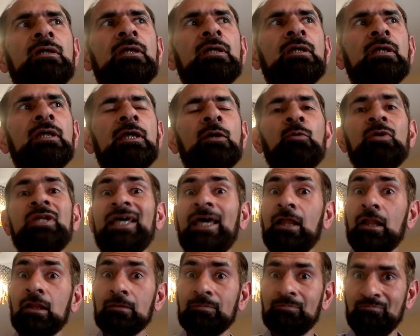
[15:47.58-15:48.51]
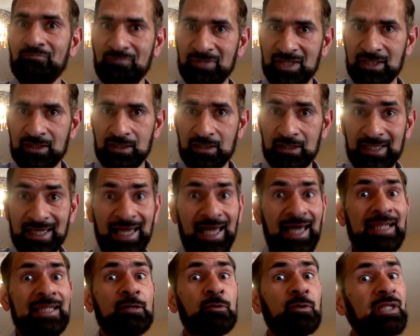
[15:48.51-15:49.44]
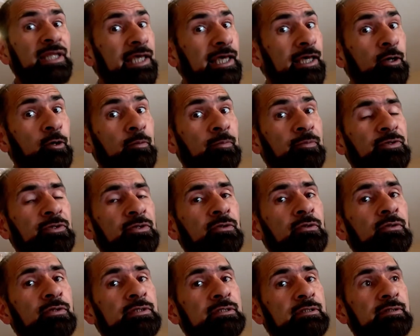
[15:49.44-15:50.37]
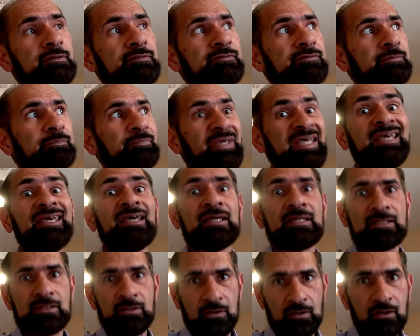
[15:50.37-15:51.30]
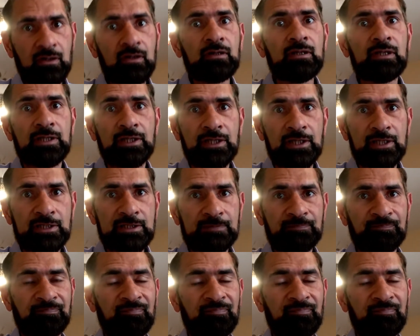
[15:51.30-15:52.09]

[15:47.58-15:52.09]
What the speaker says: It would help me and it would help your sort of peers, your colleagues,